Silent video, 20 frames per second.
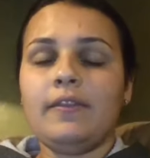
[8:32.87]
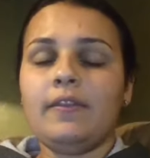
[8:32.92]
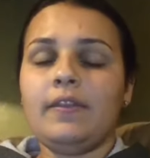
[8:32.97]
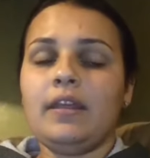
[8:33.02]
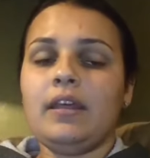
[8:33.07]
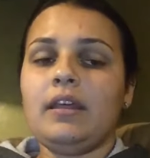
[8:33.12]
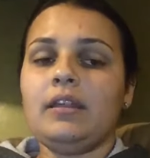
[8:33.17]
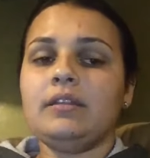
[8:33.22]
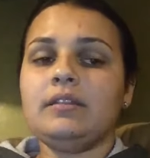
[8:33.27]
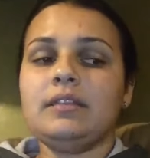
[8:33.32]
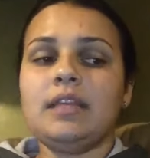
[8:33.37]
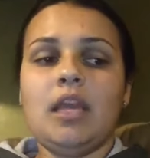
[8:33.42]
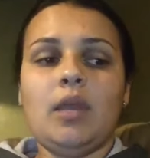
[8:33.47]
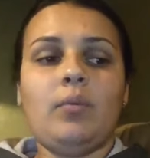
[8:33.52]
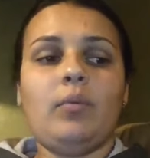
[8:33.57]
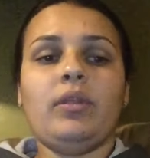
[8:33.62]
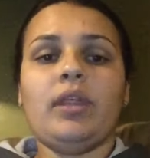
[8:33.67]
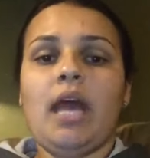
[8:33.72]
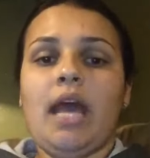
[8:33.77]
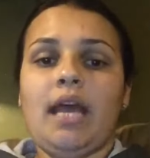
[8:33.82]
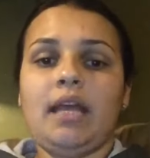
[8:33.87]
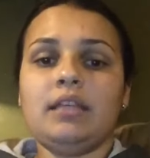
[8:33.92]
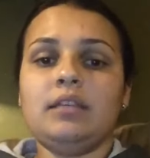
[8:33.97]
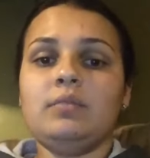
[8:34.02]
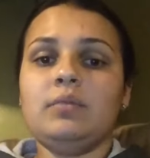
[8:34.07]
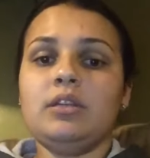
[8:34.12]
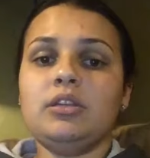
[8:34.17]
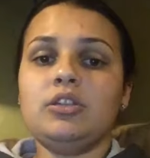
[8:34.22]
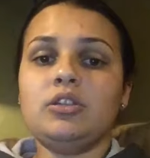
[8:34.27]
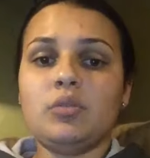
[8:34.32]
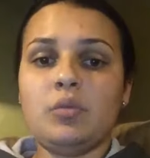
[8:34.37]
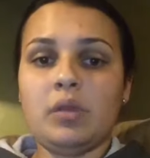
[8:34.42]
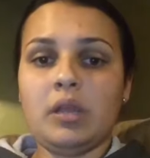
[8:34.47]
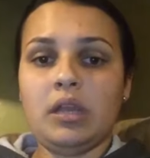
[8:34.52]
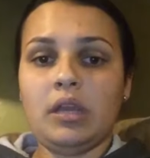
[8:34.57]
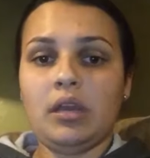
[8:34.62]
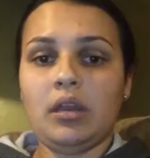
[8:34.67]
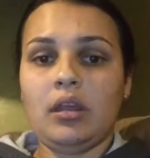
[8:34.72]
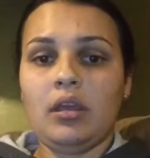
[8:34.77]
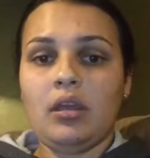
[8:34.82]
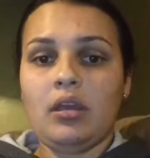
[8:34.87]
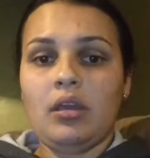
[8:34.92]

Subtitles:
the table that has been doing